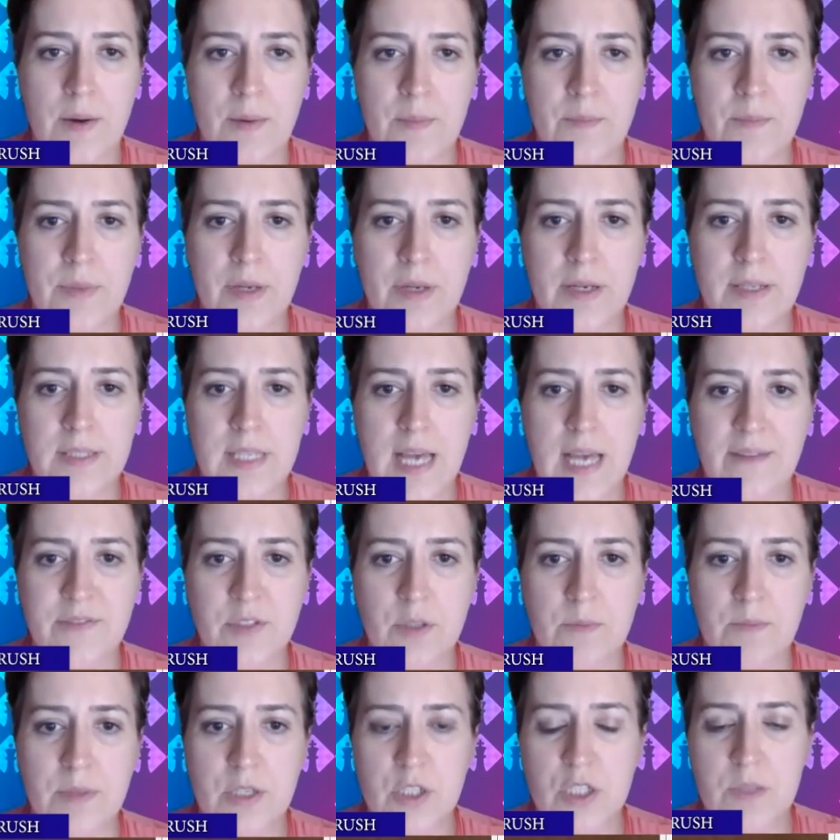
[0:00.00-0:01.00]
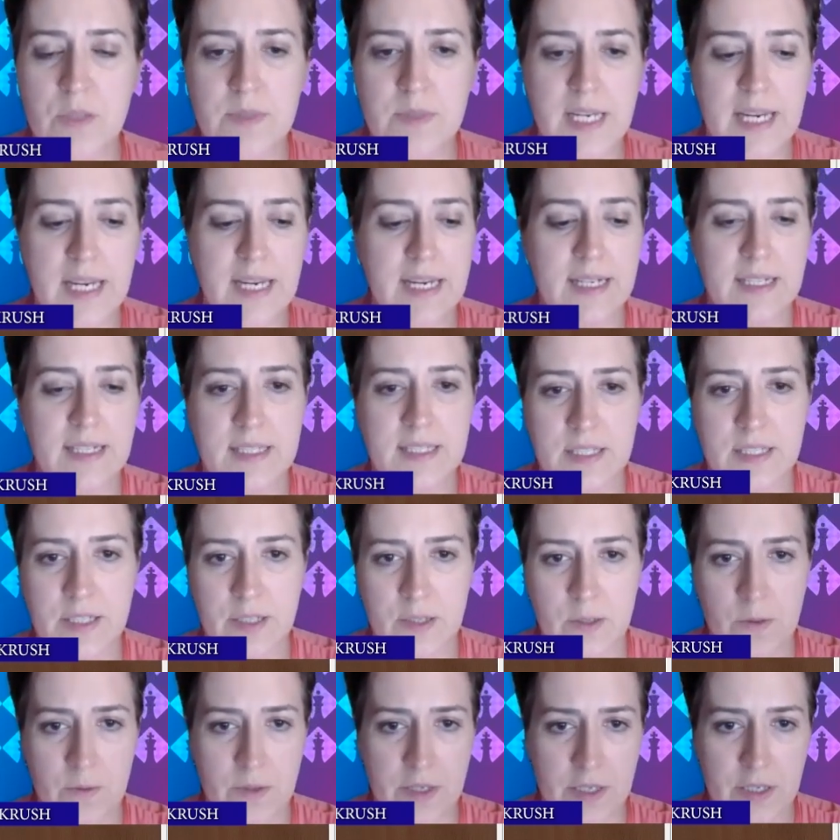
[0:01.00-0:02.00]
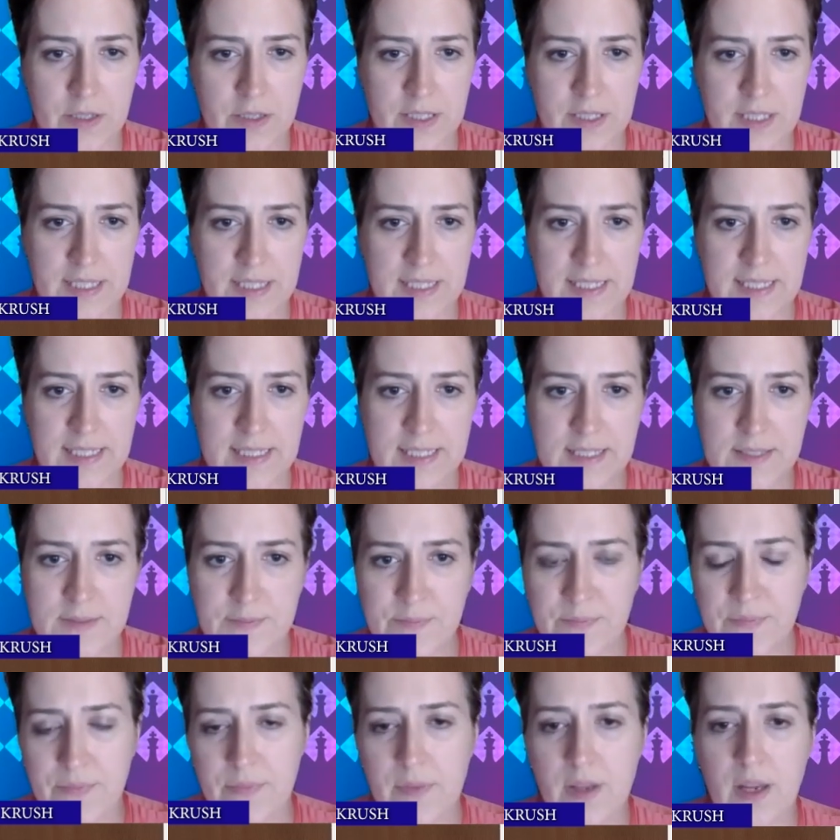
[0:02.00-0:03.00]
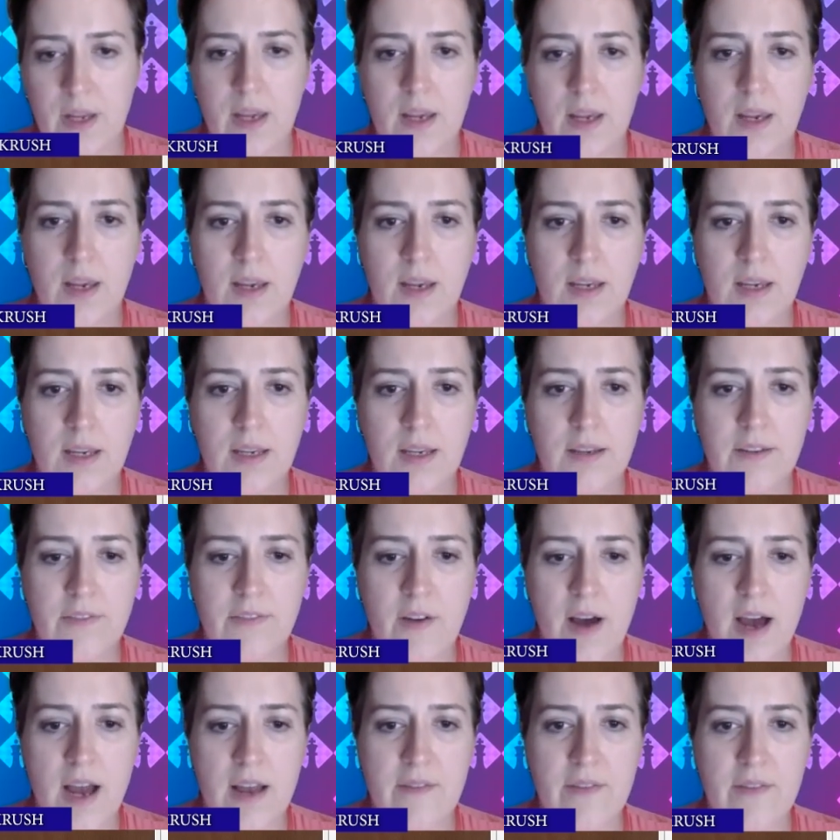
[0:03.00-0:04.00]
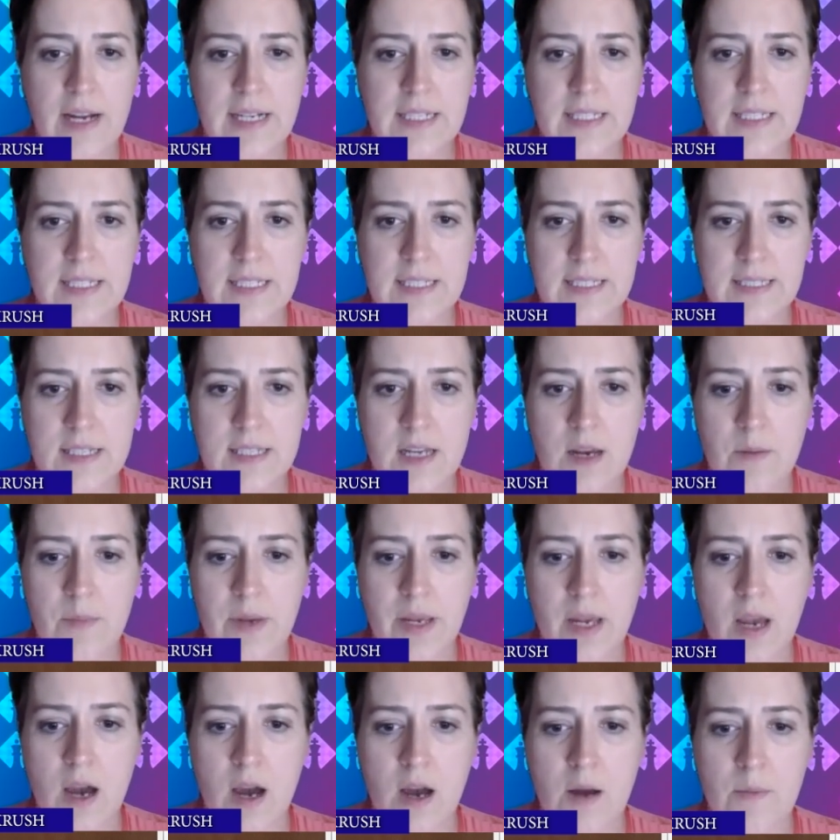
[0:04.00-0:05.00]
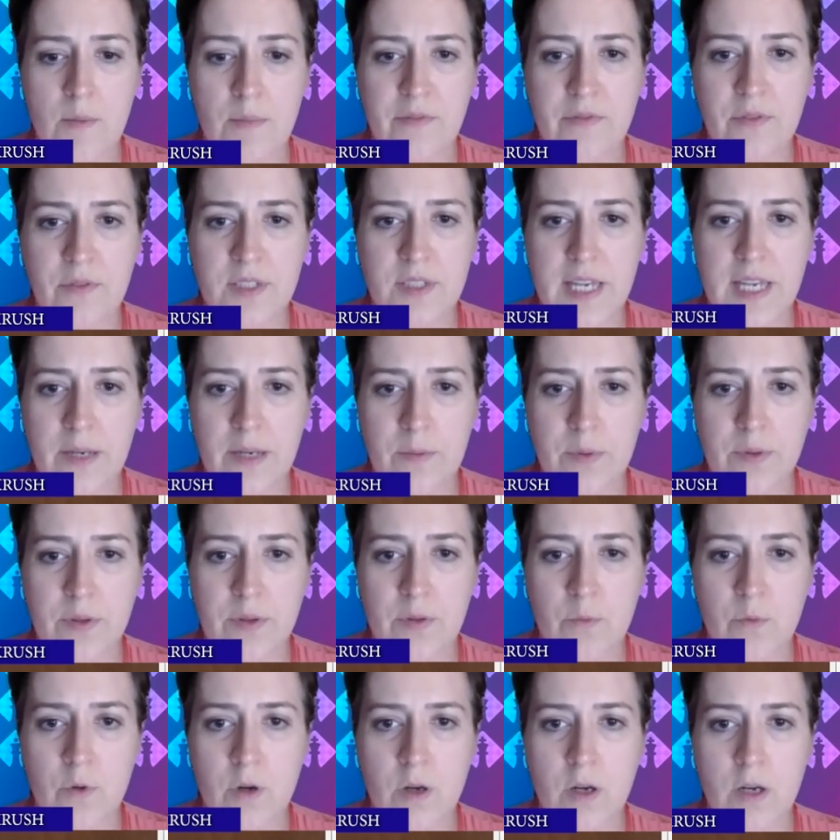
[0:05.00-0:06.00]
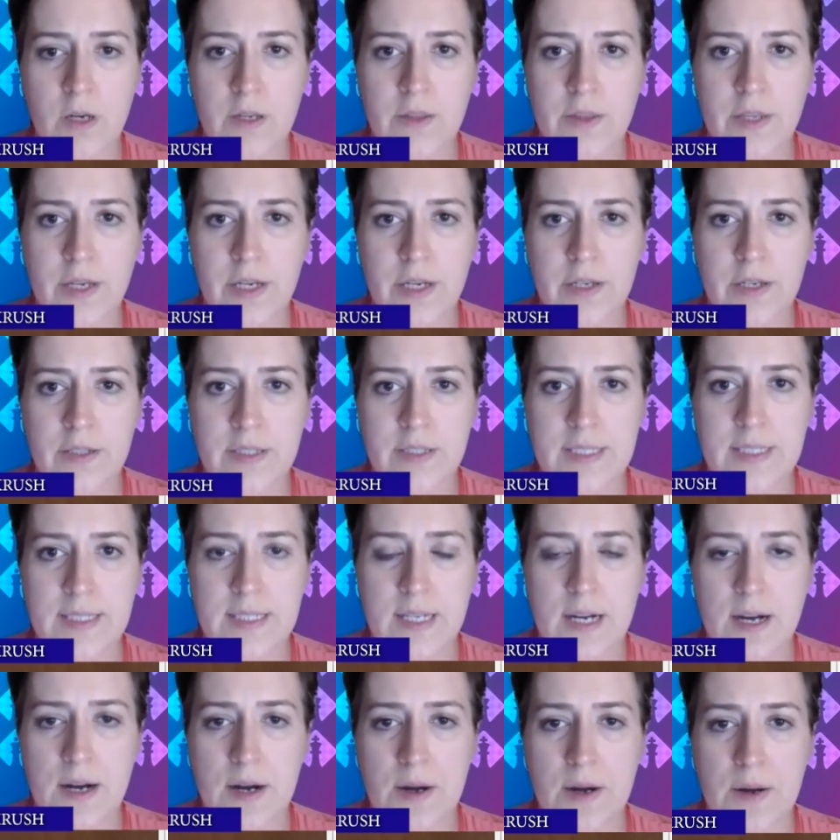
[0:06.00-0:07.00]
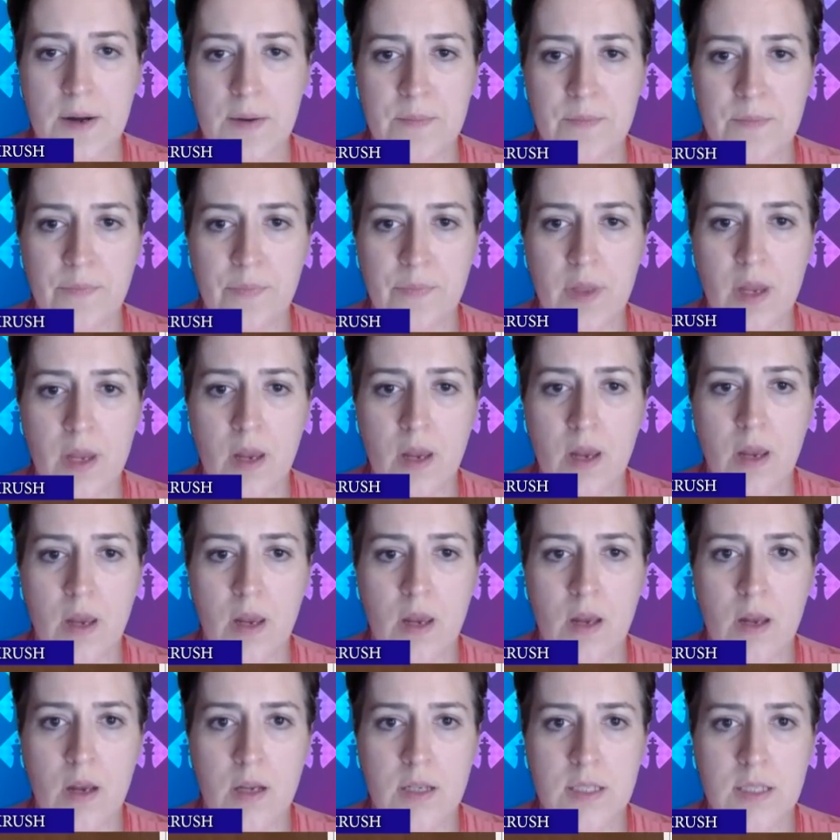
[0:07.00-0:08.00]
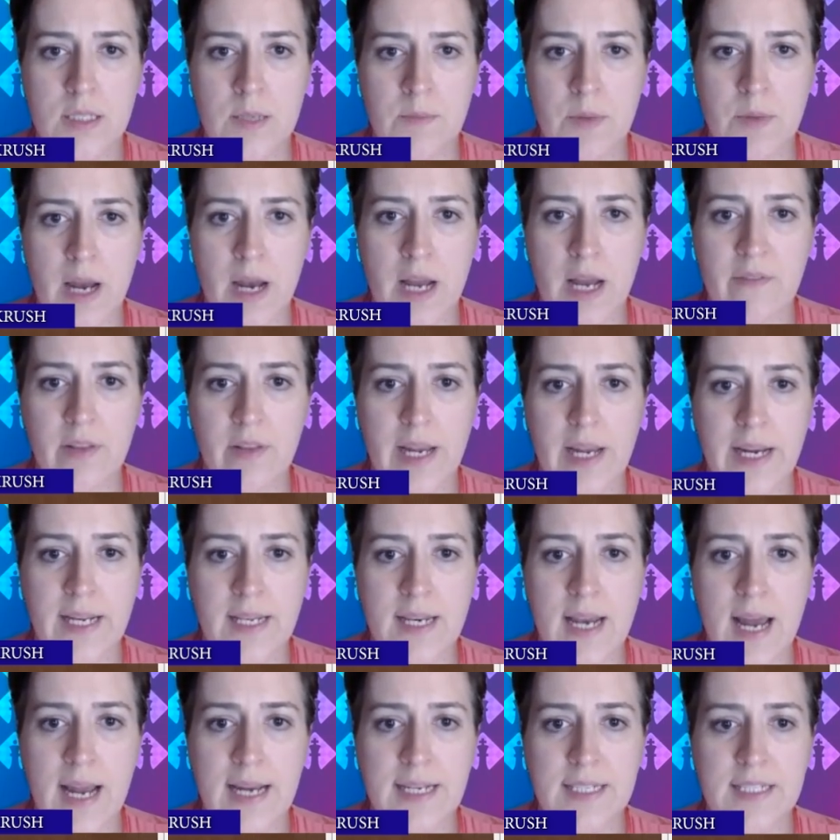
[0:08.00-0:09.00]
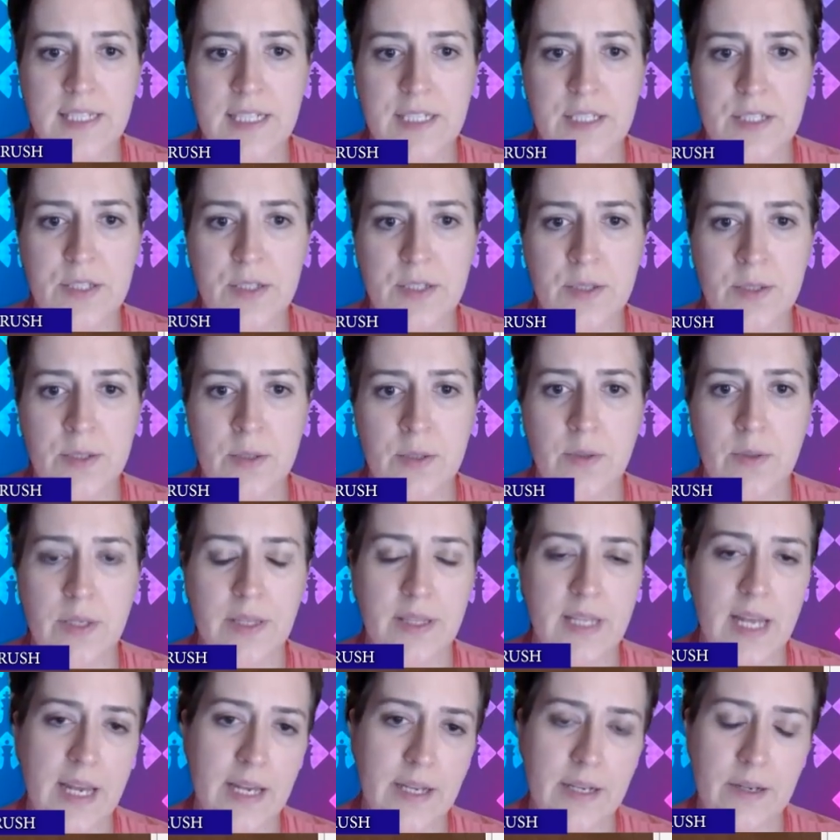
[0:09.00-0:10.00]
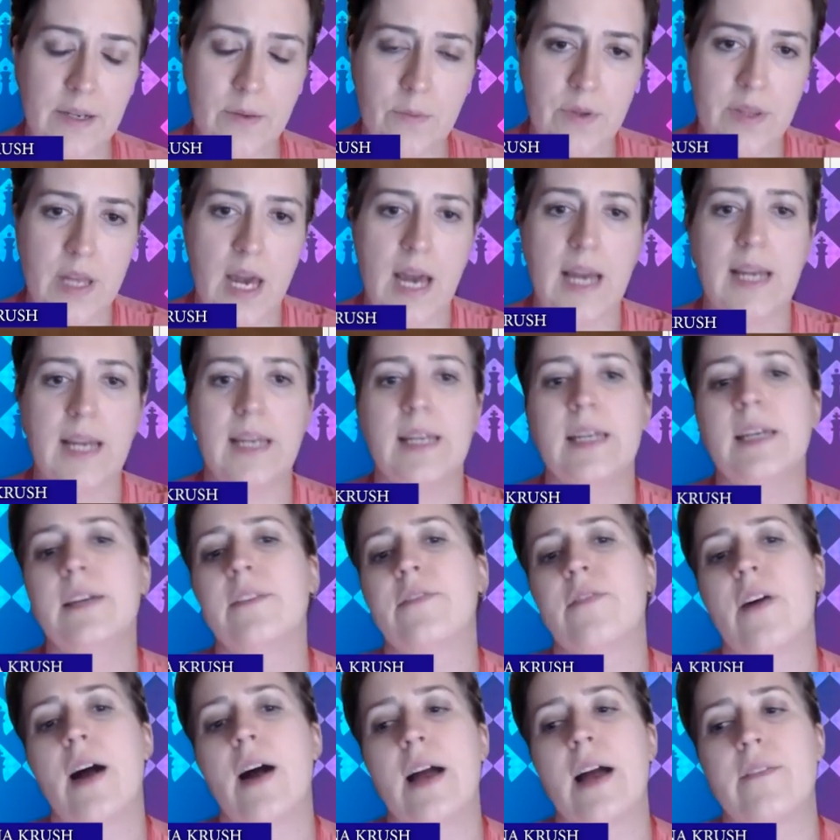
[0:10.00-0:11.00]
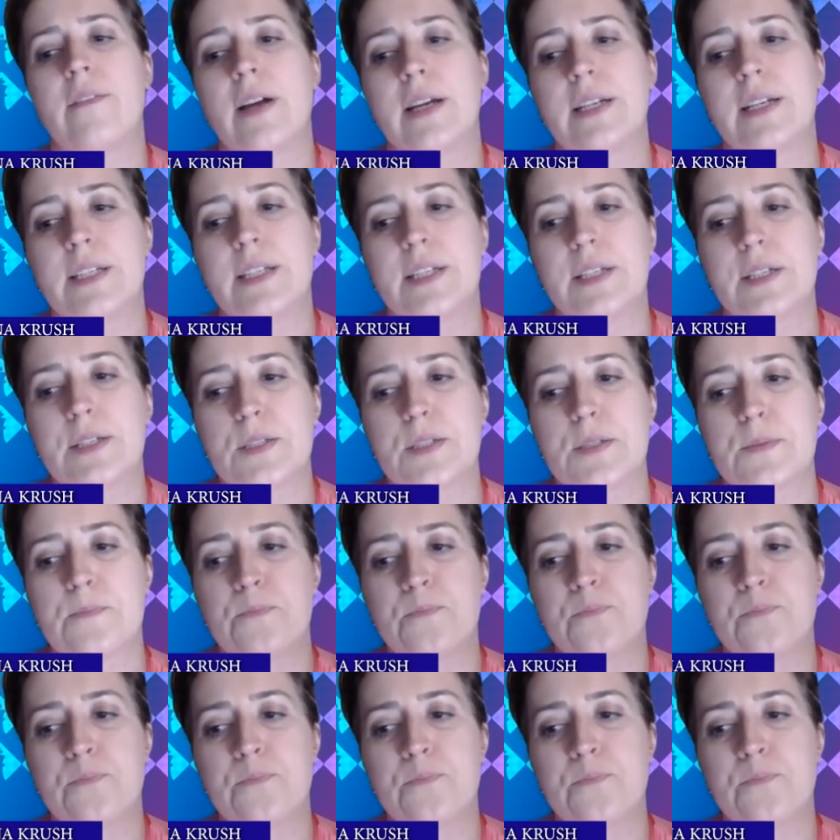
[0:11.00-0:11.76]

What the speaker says: because after bishop takes, you know, there's these e5 ideas coming up. If you take with the rook, there's some kind of like knight d2, and then with e5 ideas.